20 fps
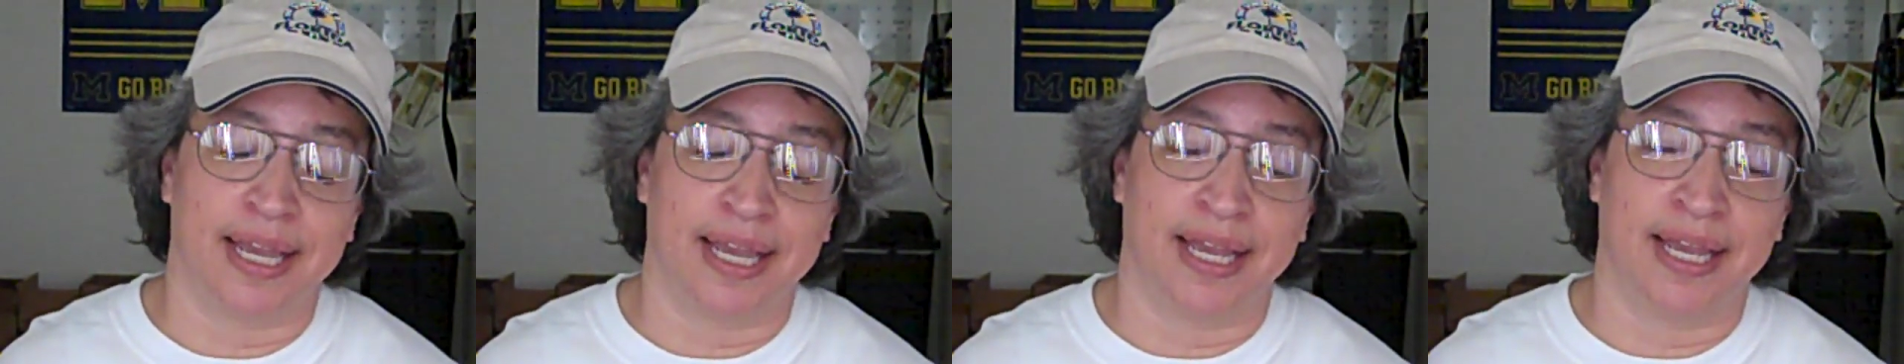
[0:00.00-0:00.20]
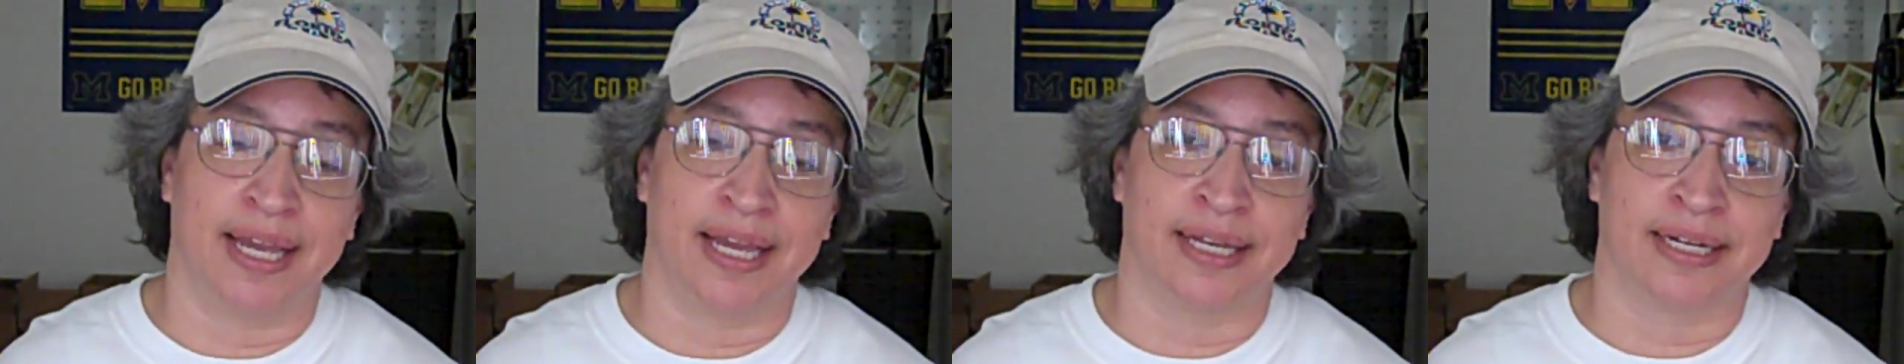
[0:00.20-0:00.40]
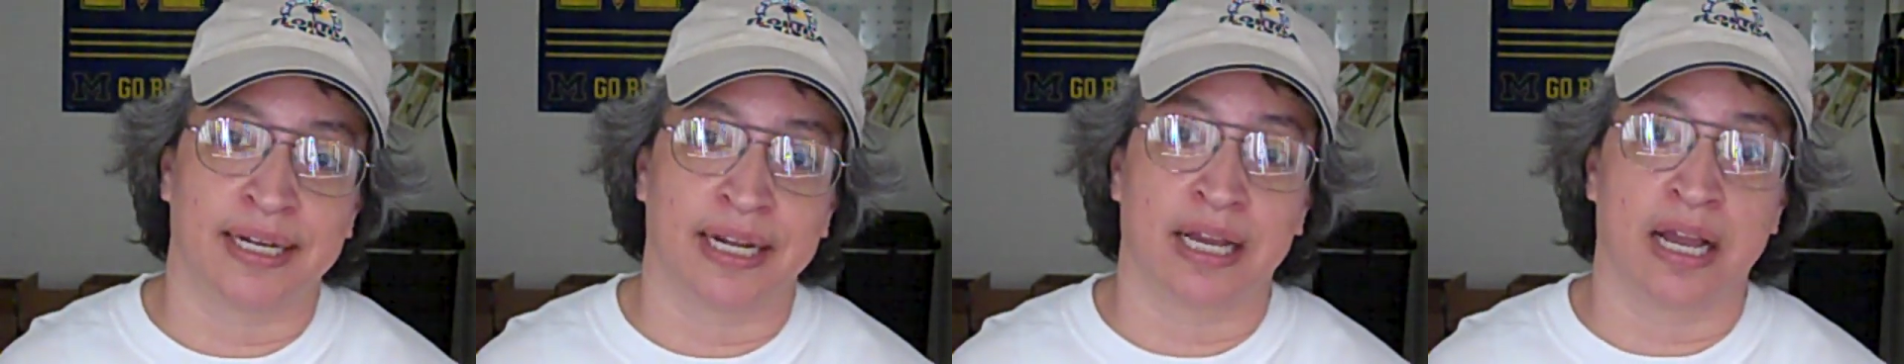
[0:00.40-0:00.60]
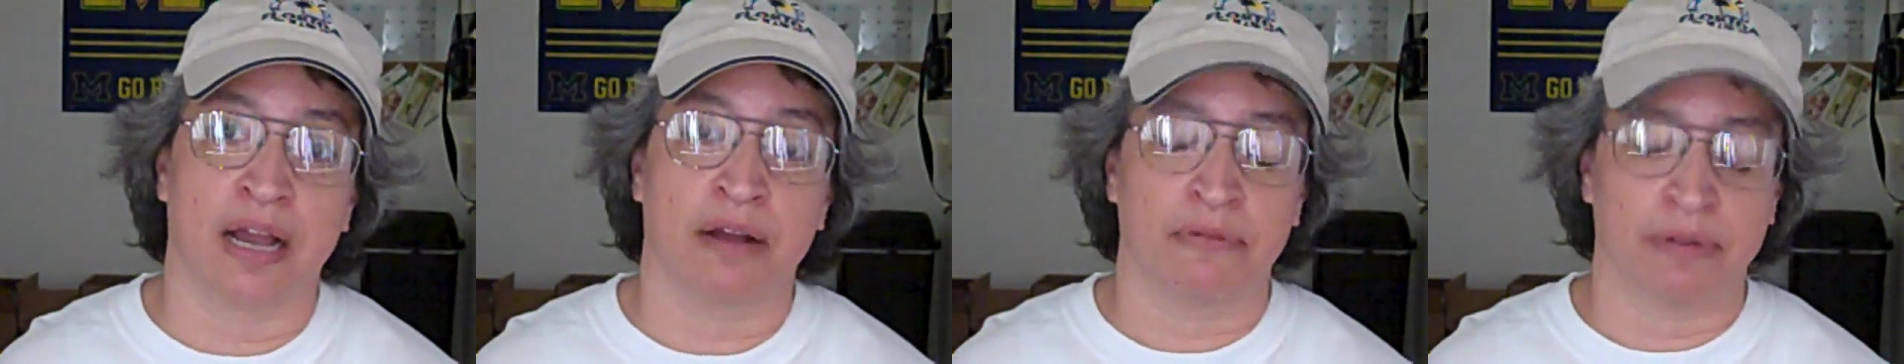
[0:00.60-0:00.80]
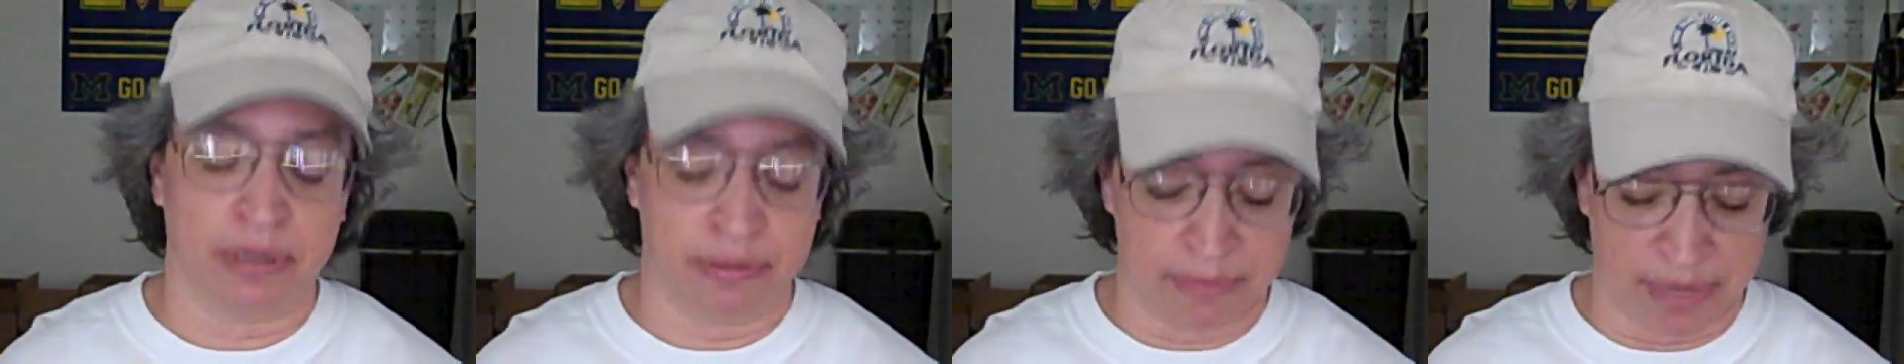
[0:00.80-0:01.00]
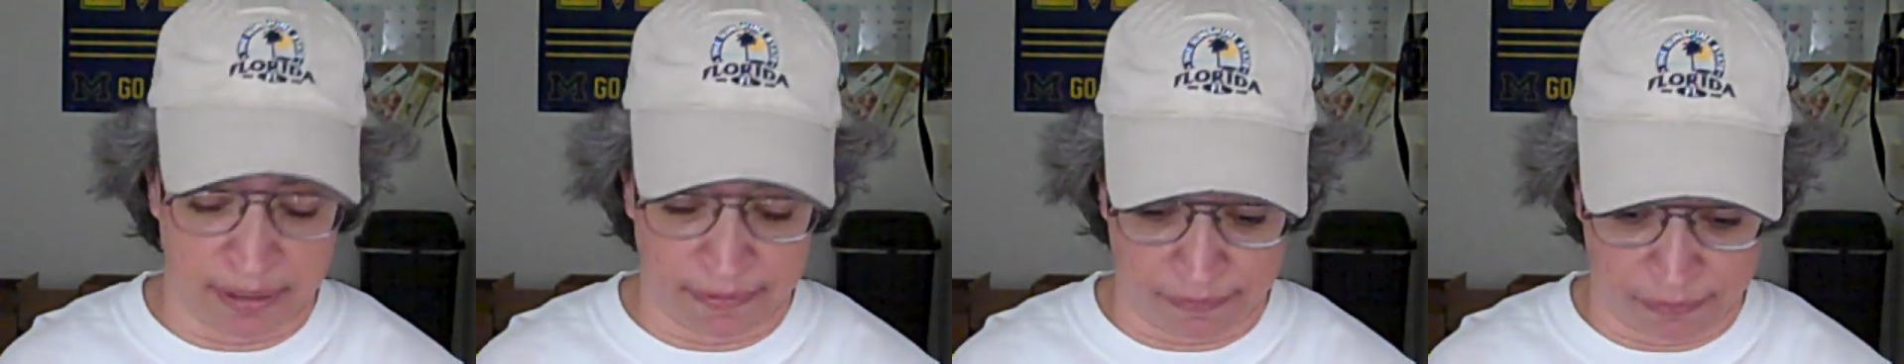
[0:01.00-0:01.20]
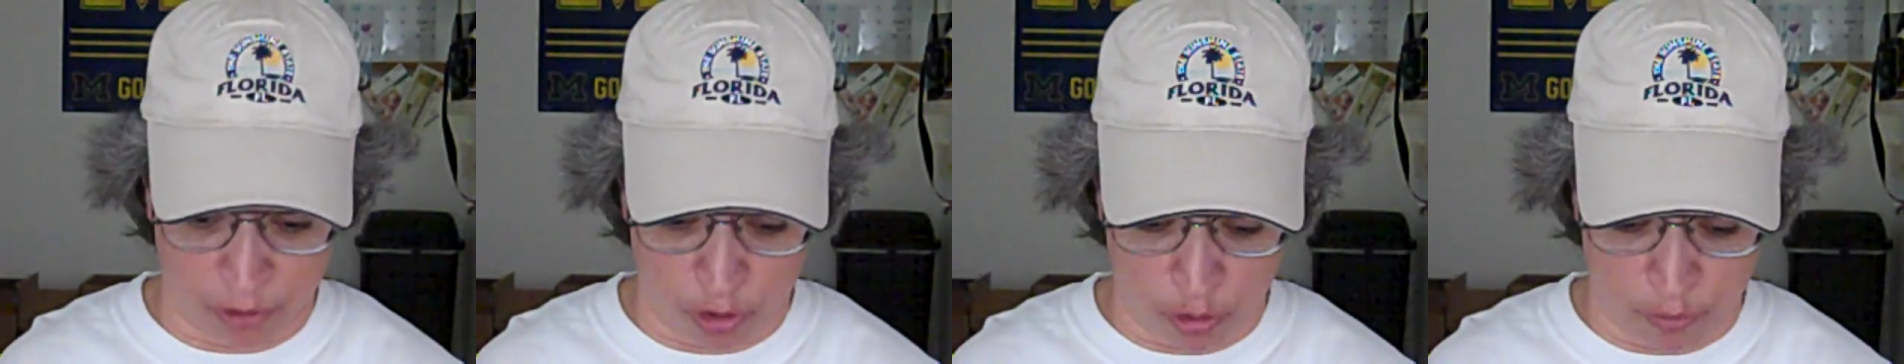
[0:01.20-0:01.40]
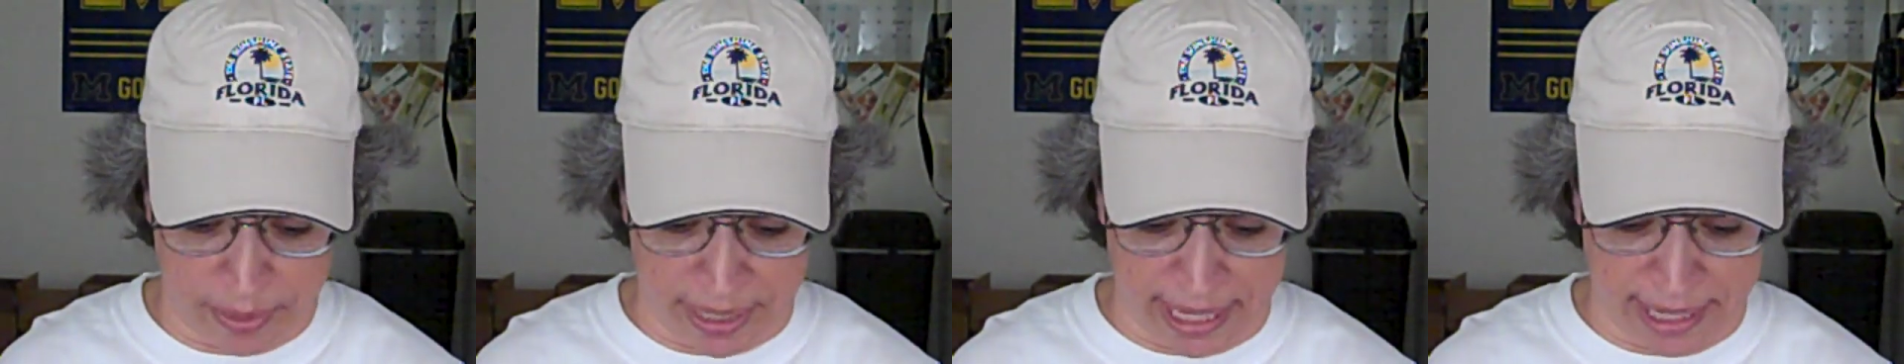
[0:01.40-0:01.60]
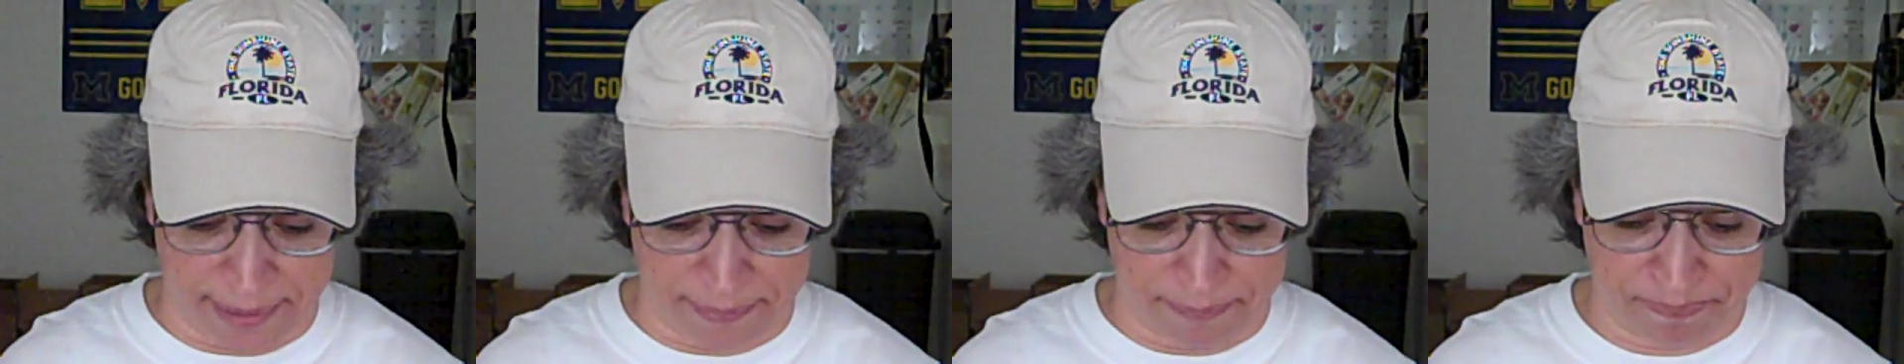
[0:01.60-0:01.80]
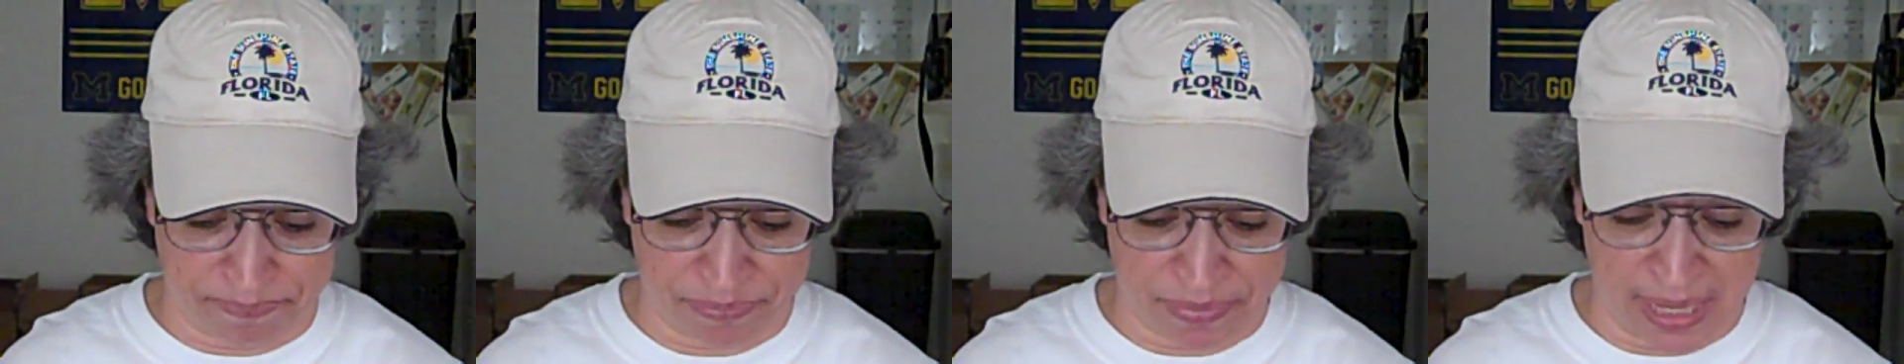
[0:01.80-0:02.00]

and I got rid of my Flowbee.